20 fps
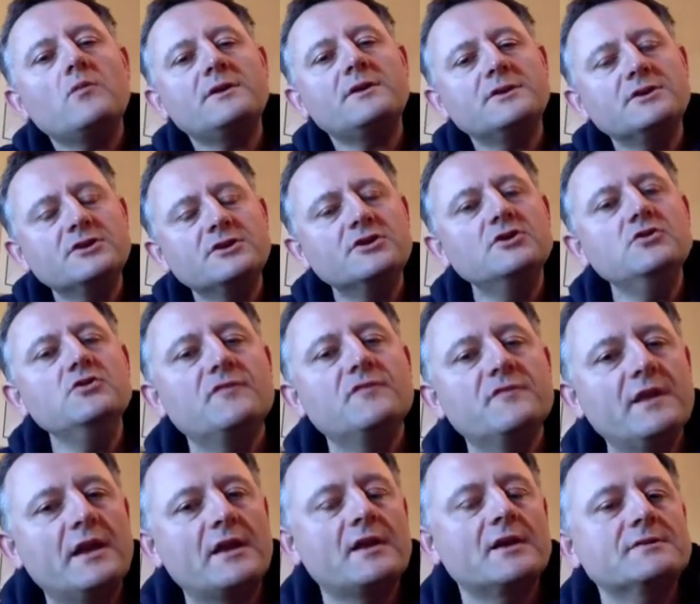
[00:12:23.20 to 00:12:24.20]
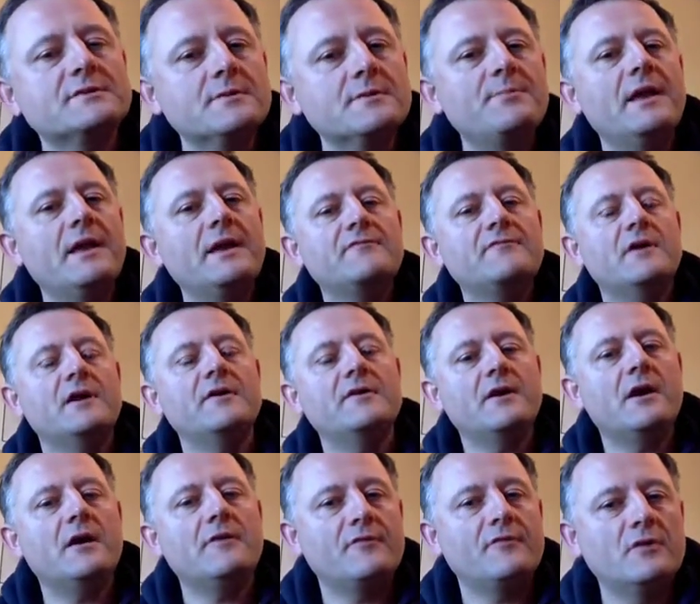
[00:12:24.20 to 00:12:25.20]
did you use that? Because the Black Friday
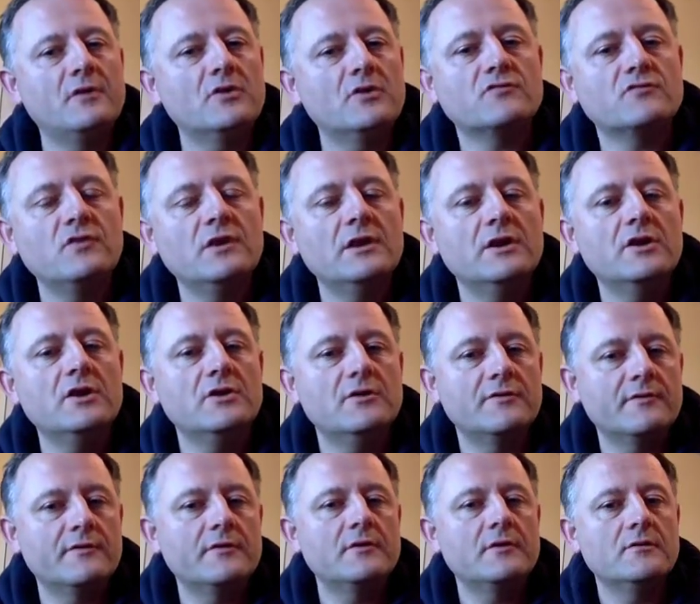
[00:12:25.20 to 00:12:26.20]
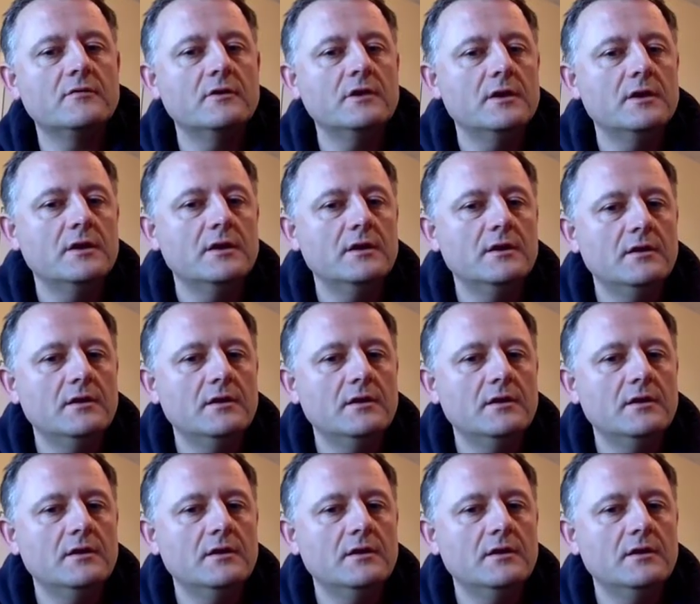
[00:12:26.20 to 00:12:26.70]
offer looked really good. Really,